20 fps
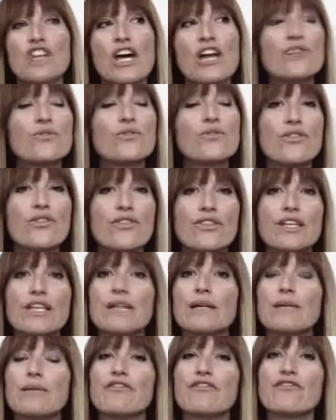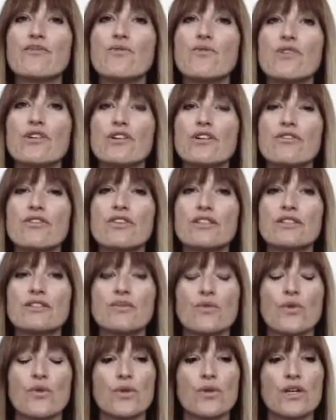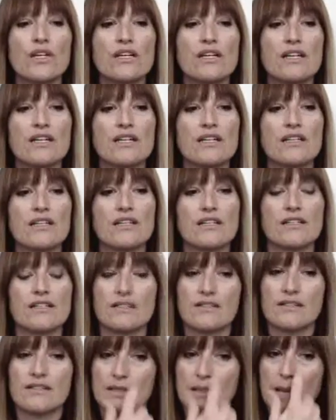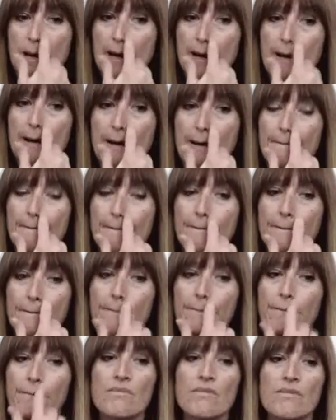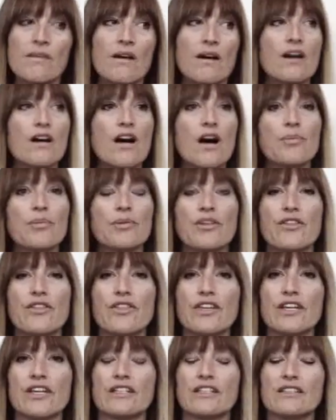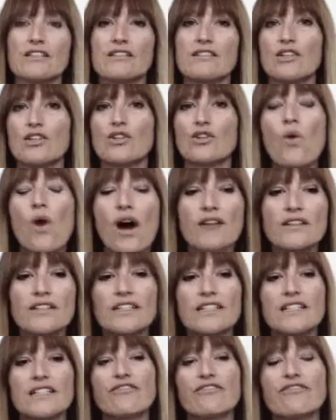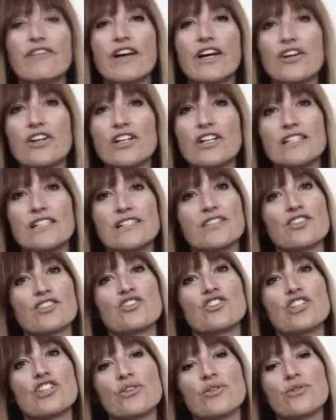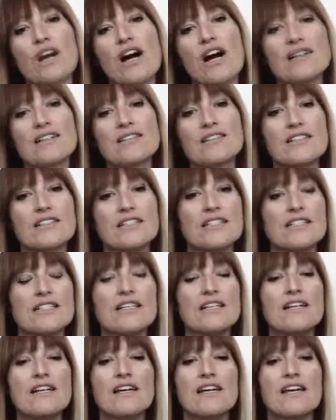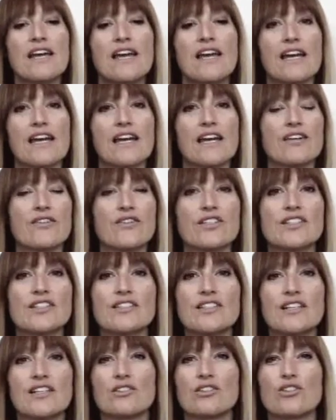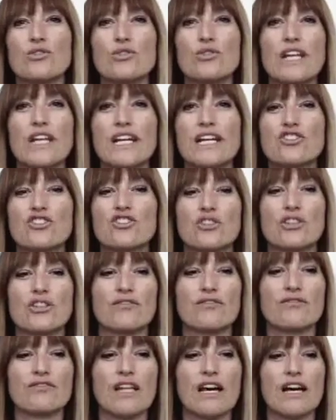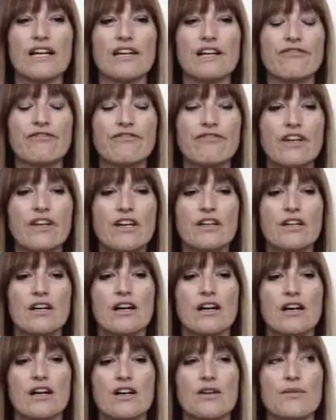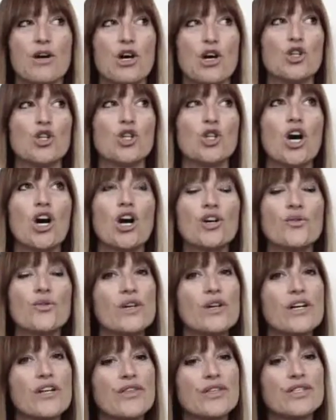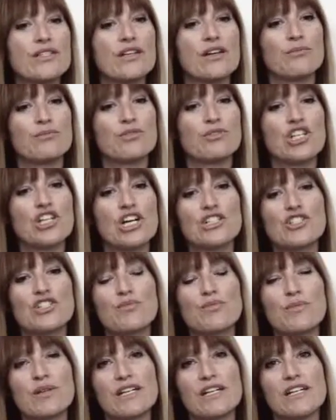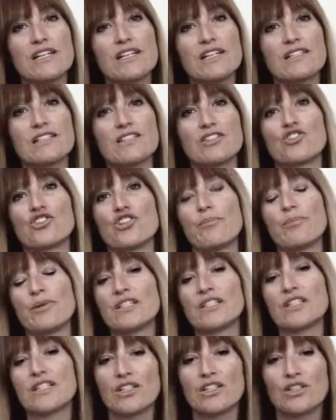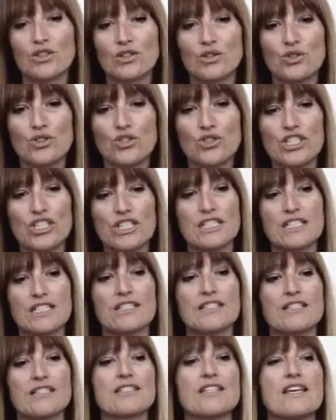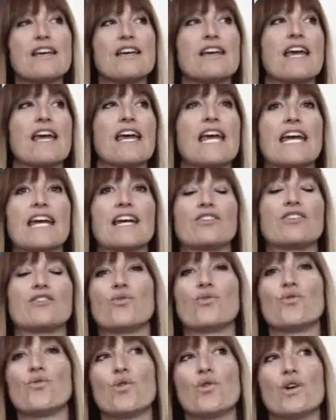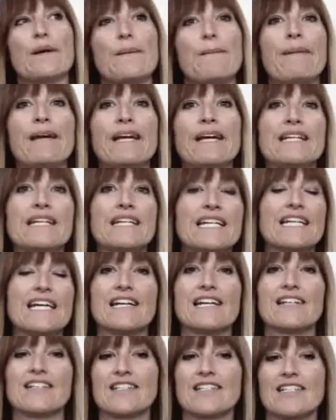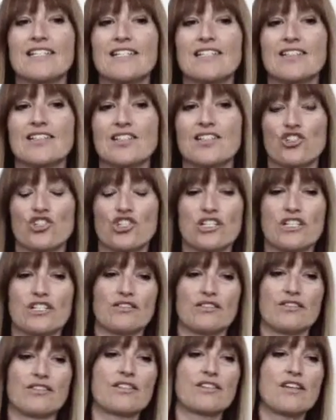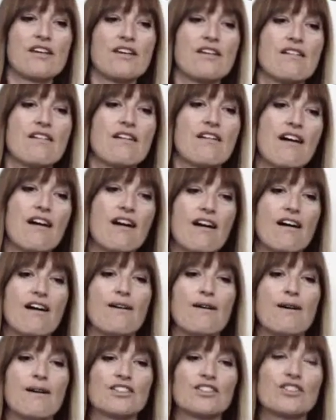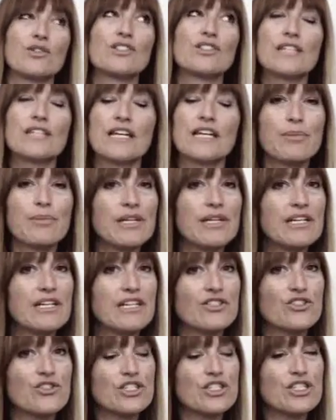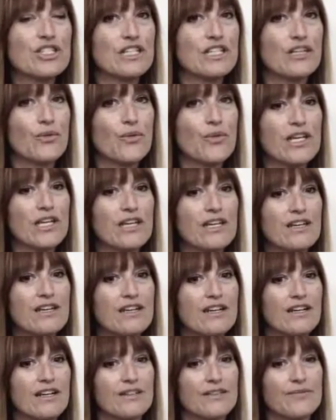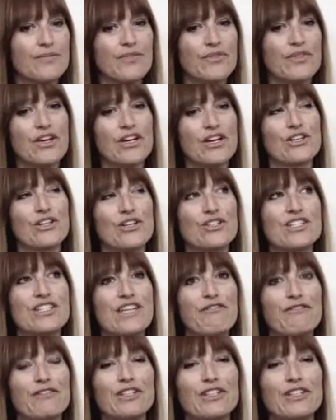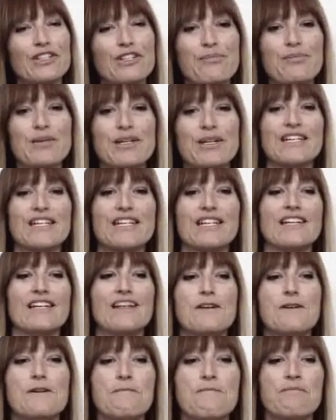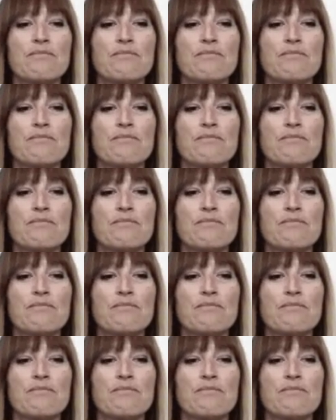the general theme for this week is a couple of things: equality, fairness, generosity, and the cyclical nature of life, along with some judgment, jumping to conclusions, and or making hasty decisions. So it's going to be an interesting week. There's definitely going to be